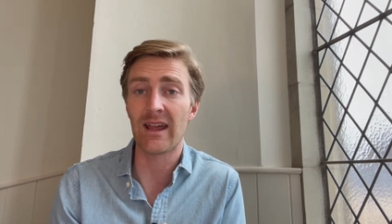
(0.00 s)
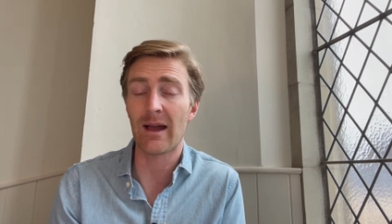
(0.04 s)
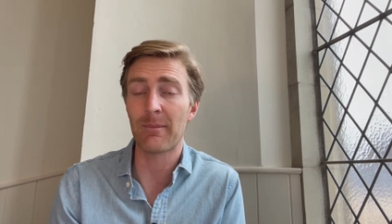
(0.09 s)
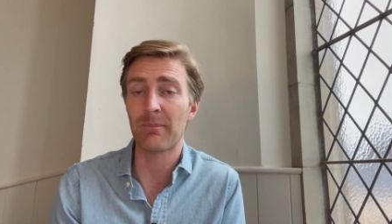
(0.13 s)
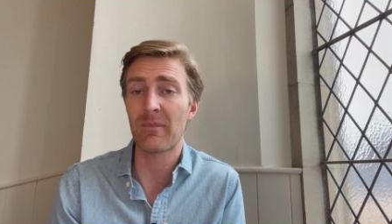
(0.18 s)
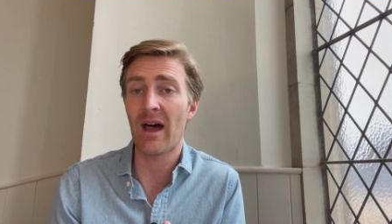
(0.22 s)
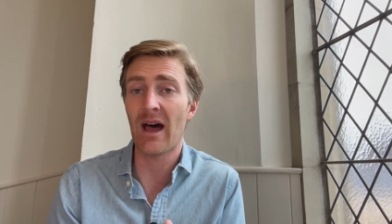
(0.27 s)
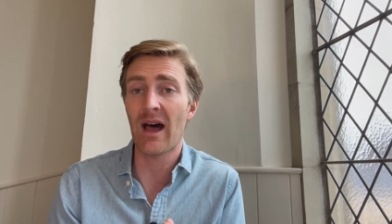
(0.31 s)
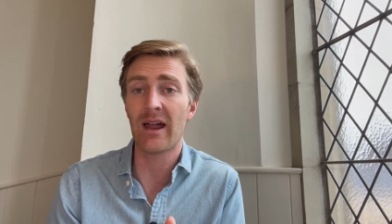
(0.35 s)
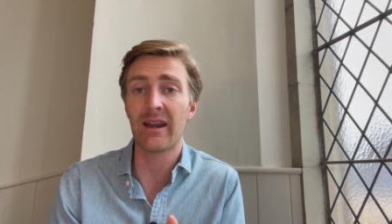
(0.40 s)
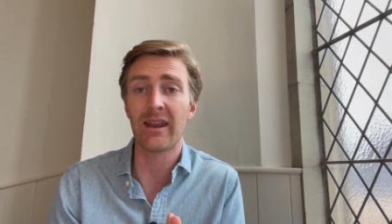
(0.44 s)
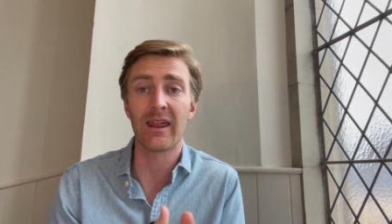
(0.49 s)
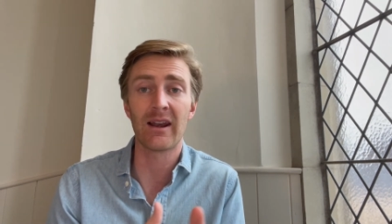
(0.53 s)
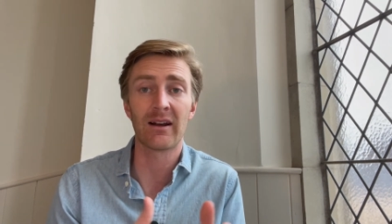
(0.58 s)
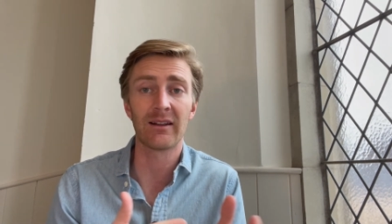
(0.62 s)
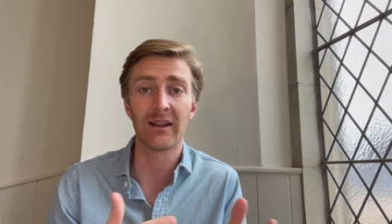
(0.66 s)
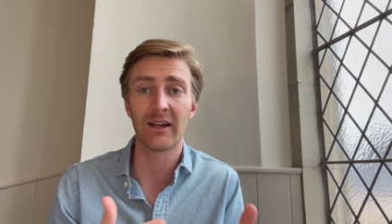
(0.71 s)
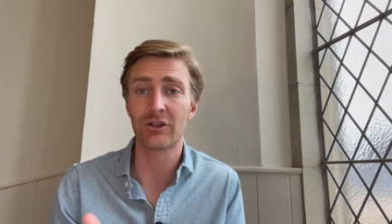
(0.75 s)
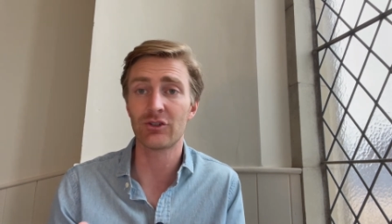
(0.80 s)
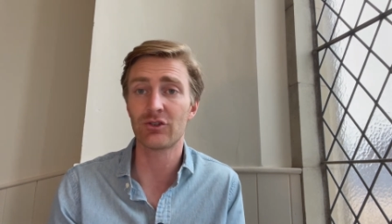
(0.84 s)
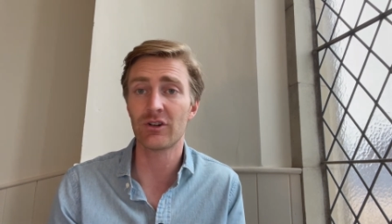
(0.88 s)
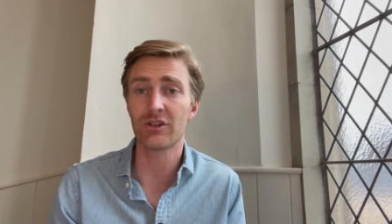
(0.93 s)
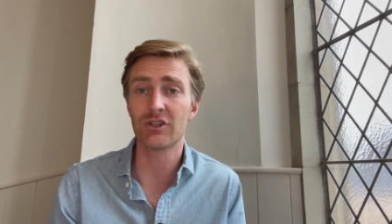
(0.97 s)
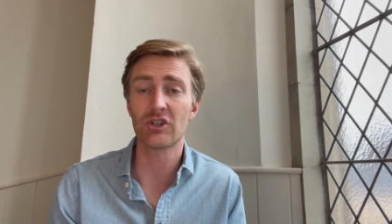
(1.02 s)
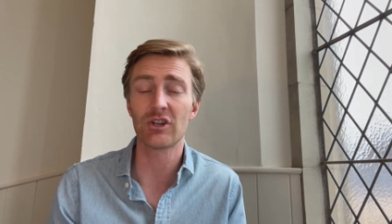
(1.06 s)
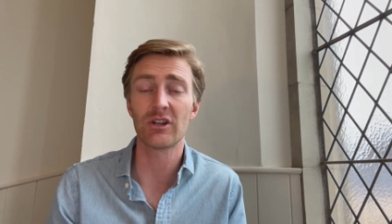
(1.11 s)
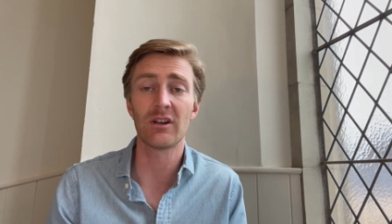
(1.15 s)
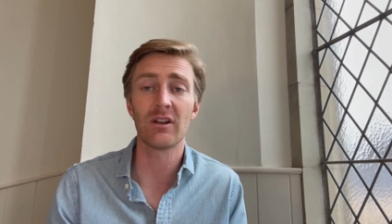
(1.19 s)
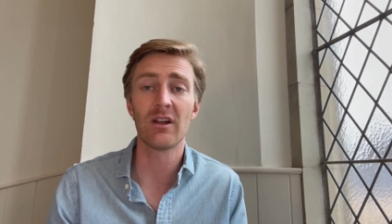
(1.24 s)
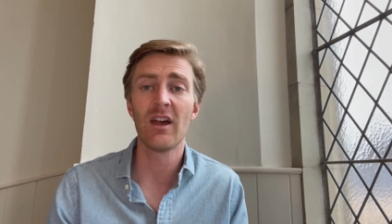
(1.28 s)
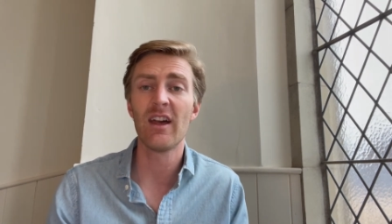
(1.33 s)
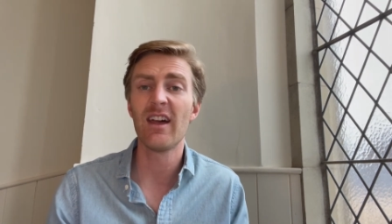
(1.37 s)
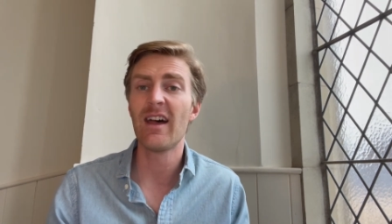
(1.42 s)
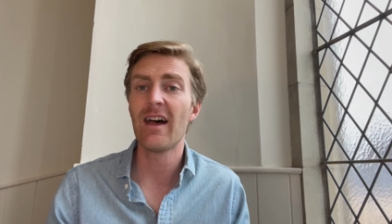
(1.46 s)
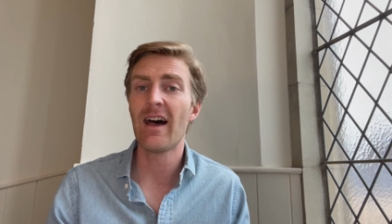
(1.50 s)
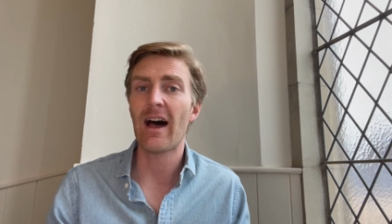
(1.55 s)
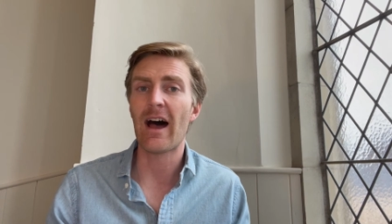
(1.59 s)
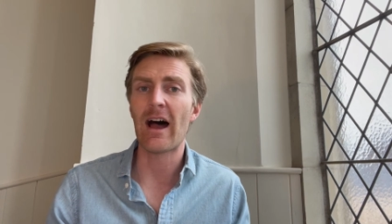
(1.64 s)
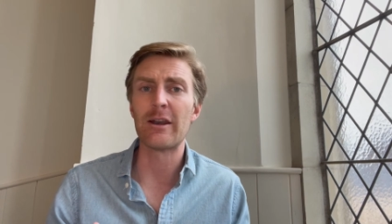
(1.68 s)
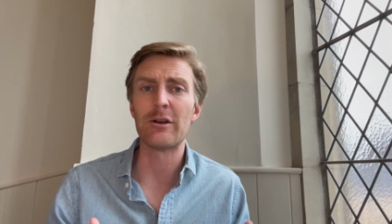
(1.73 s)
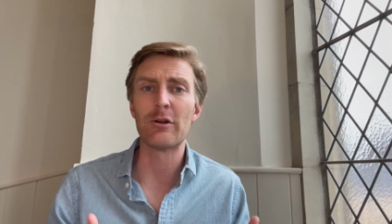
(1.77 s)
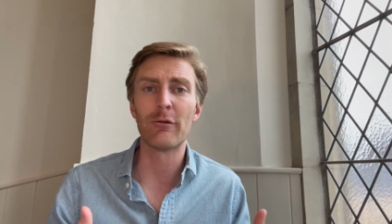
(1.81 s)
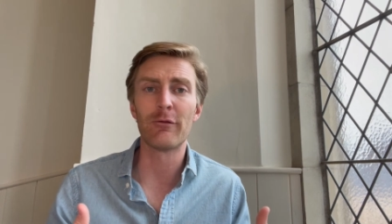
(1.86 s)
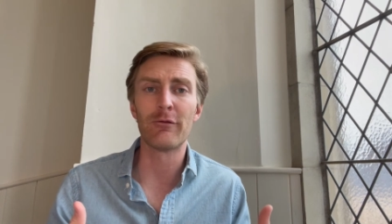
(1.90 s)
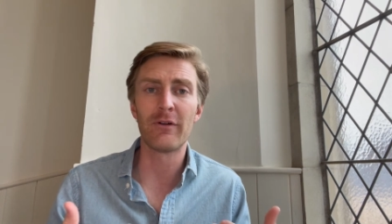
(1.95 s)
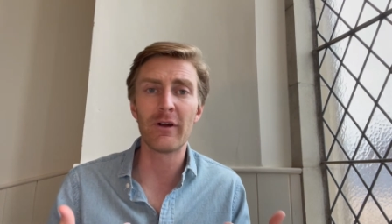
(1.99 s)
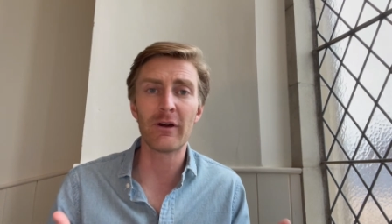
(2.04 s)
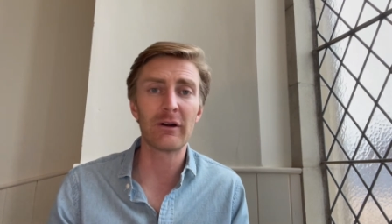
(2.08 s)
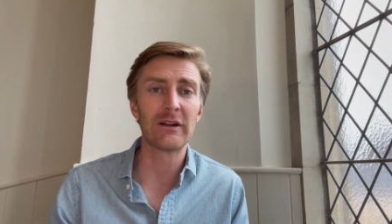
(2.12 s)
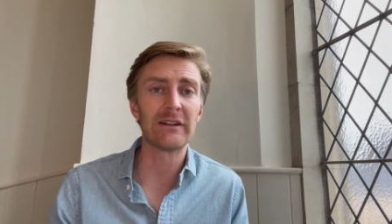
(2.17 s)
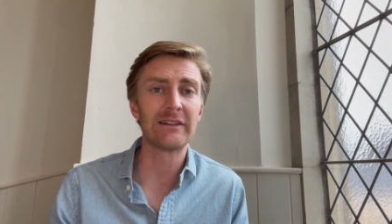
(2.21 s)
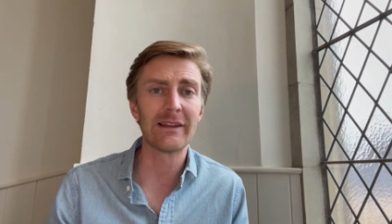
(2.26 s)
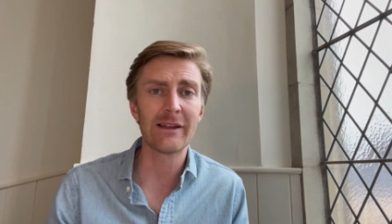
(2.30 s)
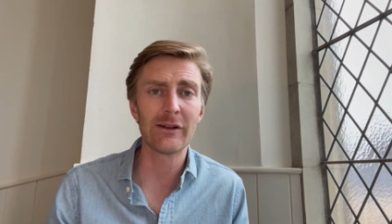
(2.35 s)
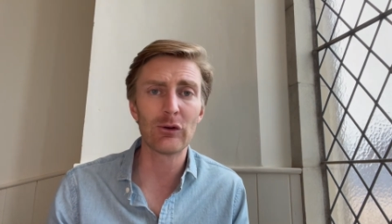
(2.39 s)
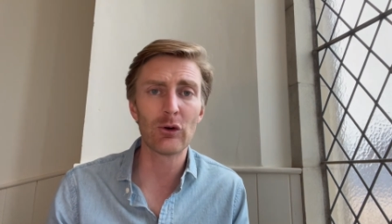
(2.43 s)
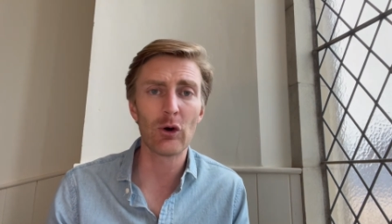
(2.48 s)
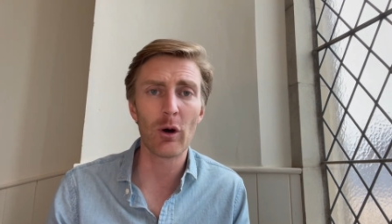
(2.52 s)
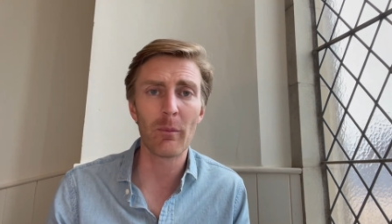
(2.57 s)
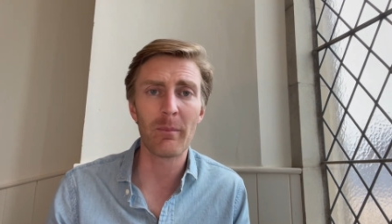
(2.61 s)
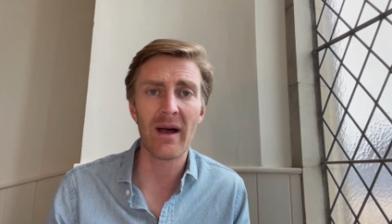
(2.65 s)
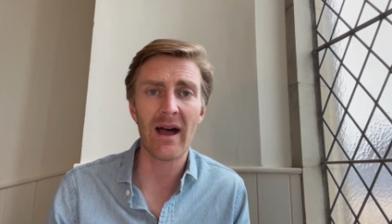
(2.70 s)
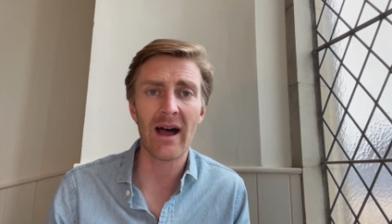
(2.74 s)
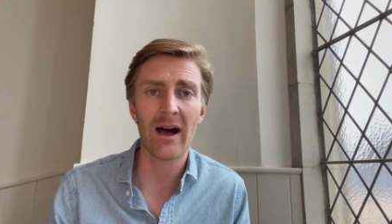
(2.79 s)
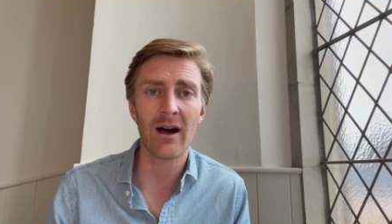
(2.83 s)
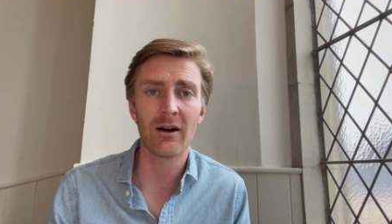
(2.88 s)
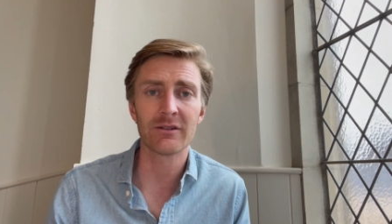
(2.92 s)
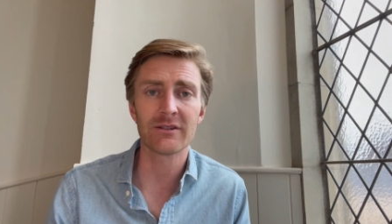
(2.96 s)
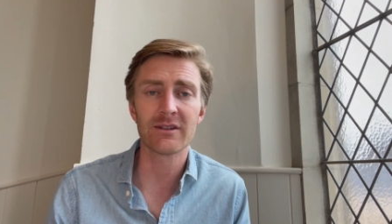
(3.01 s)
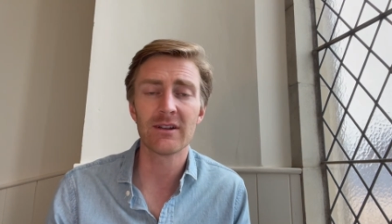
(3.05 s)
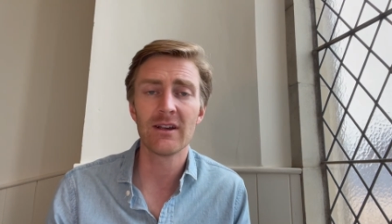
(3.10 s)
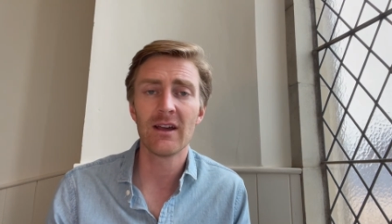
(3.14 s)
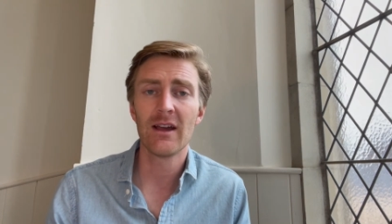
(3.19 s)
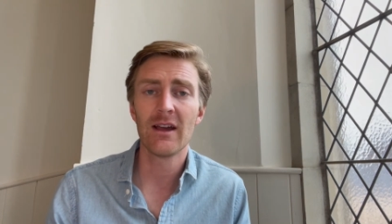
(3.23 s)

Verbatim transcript: I'm not an electrician. I know very little about